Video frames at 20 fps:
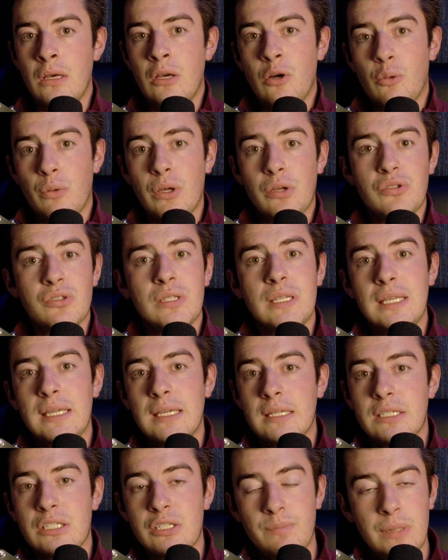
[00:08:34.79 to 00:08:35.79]
We also need to get
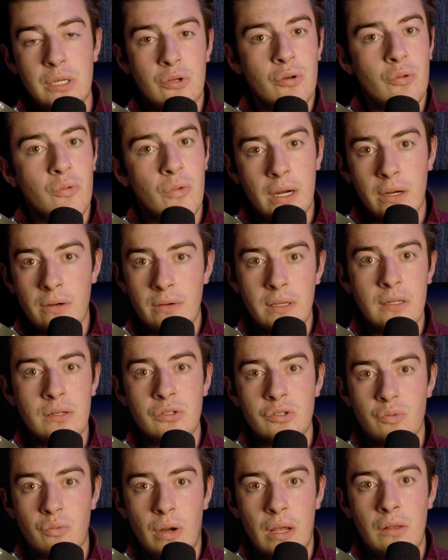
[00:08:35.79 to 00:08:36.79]
a speaker wired in
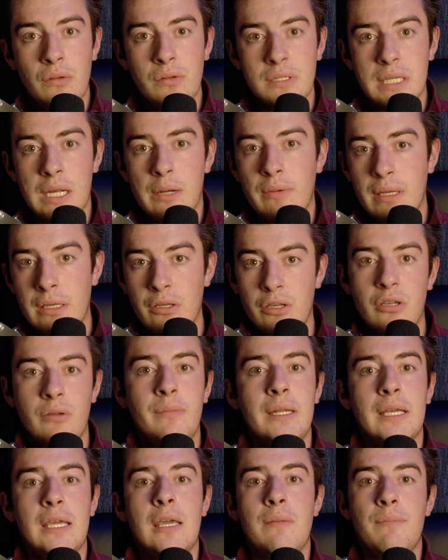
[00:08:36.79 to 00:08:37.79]
as well so that we can
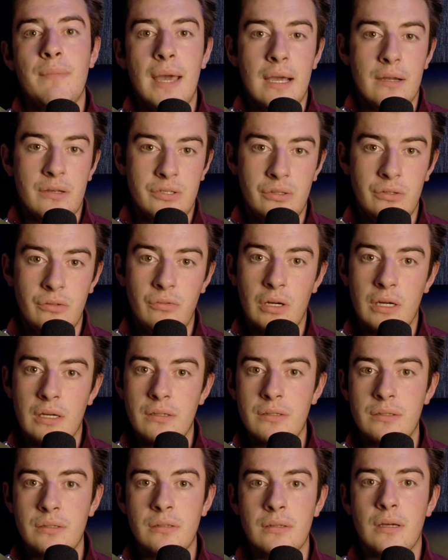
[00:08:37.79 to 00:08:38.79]
communicate back to
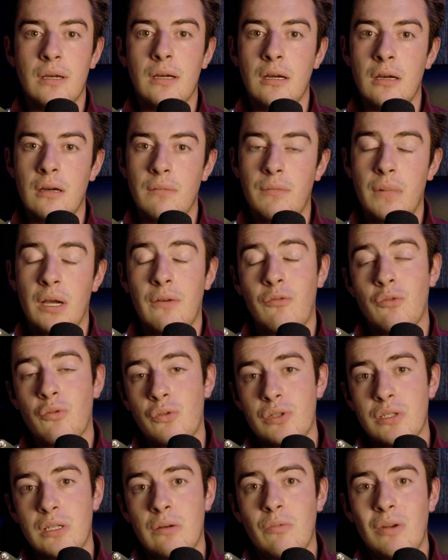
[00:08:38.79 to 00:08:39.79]
us. Of
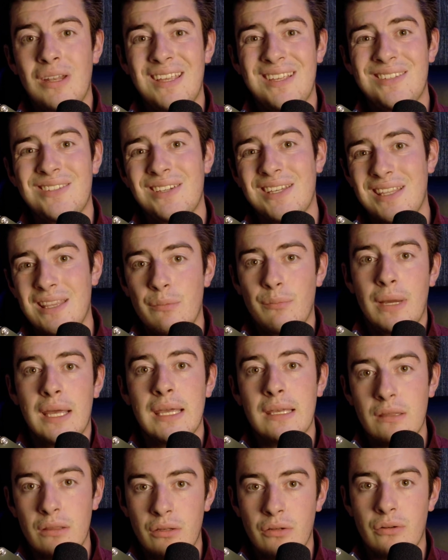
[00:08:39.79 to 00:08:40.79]
course, I'm waiting until I get the
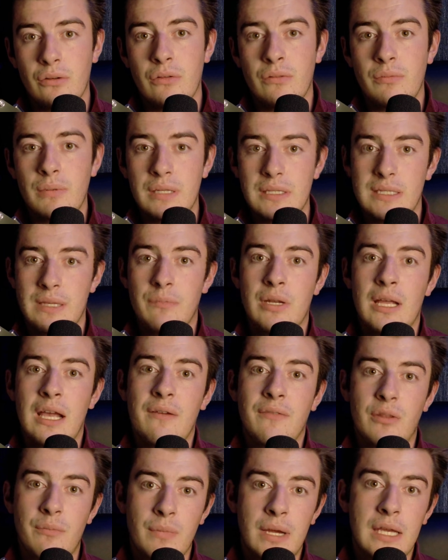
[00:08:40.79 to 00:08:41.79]
mic in there because I'm going to have
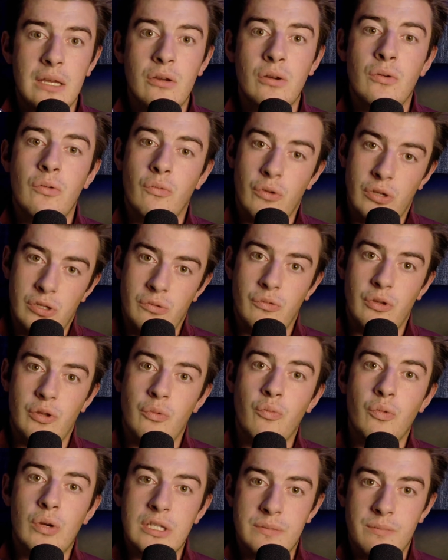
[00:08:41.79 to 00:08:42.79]
the mic working with
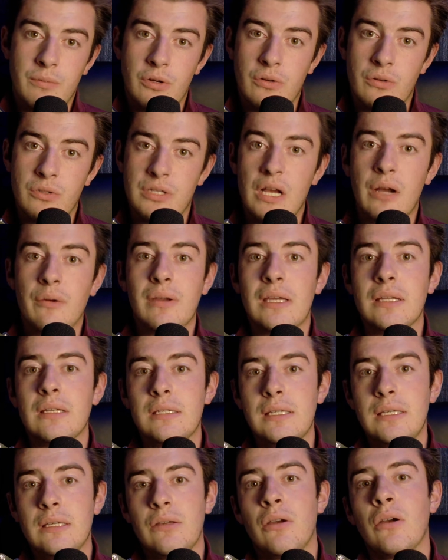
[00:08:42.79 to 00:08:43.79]
Whisper so that we can
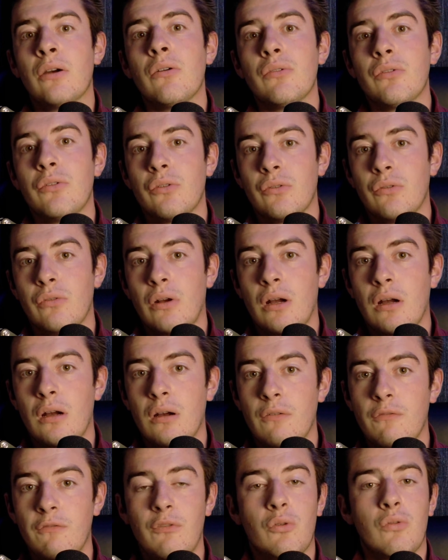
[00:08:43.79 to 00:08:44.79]
decode your
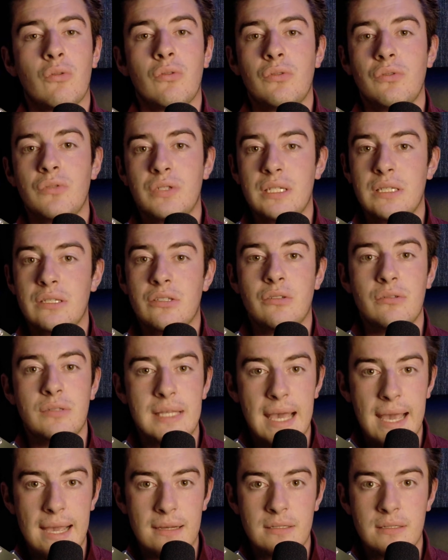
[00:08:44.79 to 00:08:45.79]
vocals into
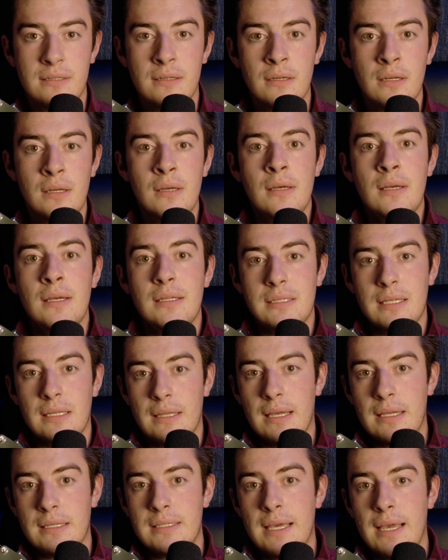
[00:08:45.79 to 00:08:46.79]
text, send
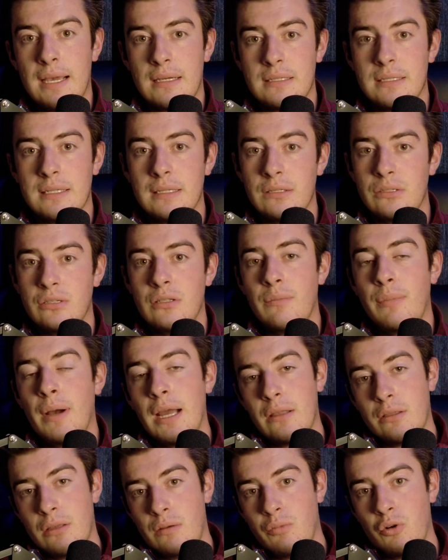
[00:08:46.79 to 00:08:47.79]
that text into the
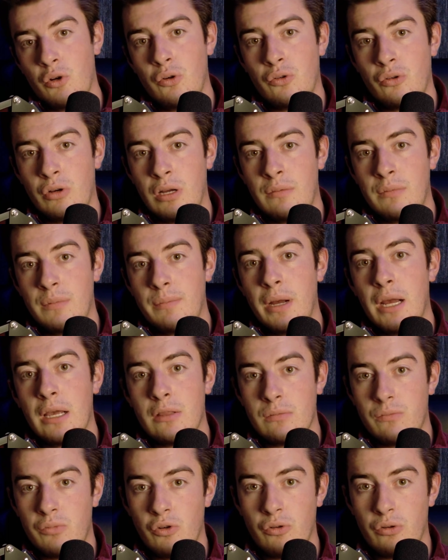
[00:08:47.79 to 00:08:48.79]
Python program. The
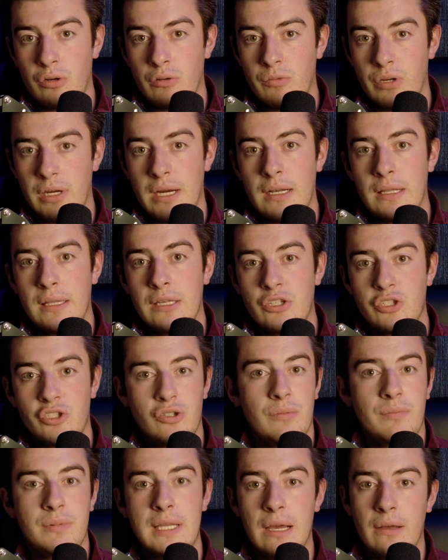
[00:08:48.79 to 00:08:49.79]
Python program will kind of like
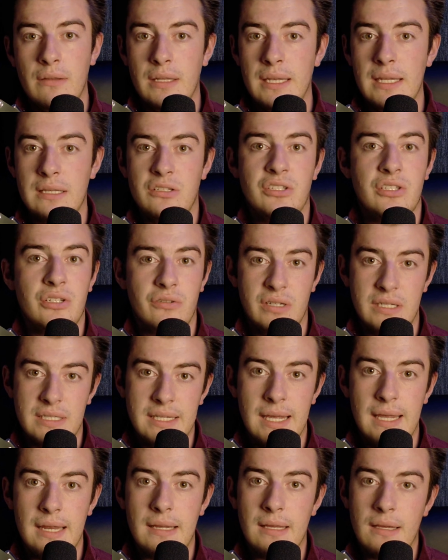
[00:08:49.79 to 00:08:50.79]
strip down the necessary
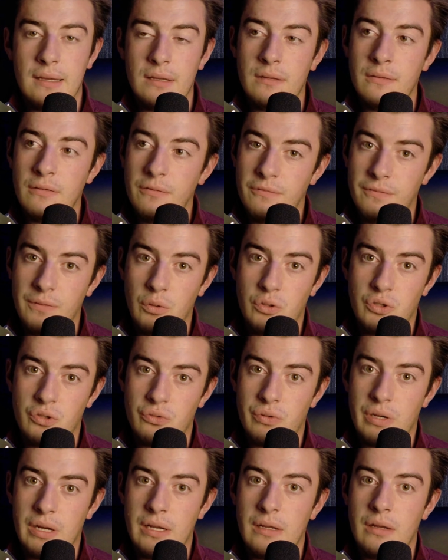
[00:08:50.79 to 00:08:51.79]
data,
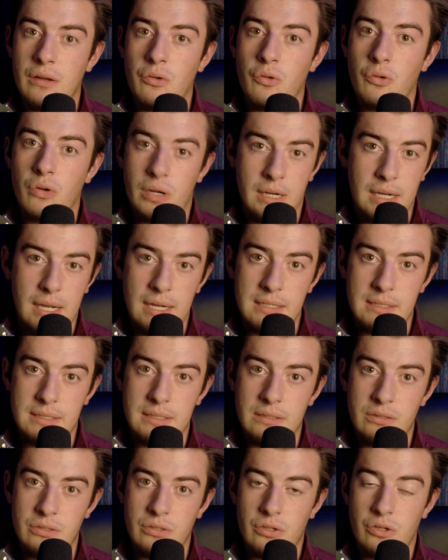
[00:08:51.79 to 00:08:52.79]
filter it, organize it
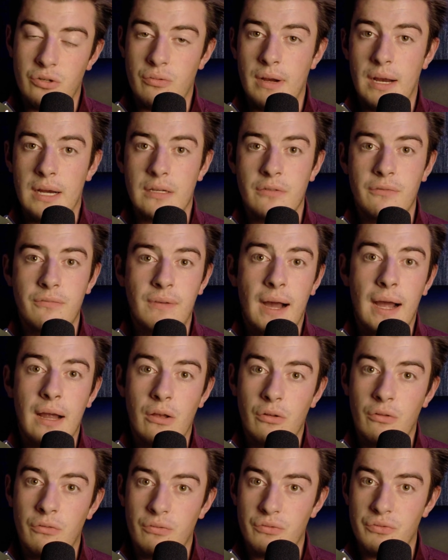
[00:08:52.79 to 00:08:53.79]
into the correct
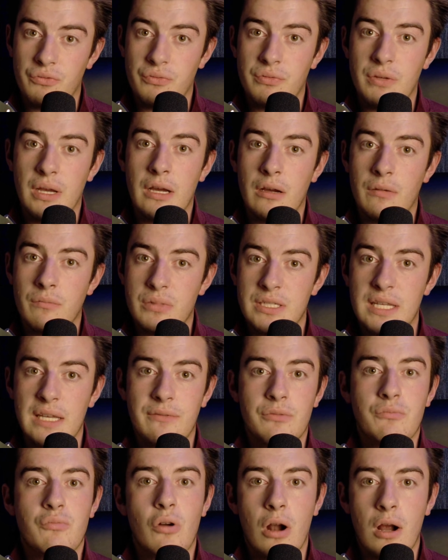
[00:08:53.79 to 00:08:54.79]
file for
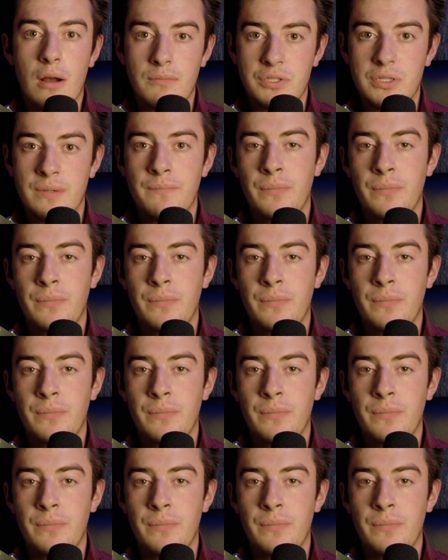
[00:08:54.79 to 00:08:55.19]
saving prompts.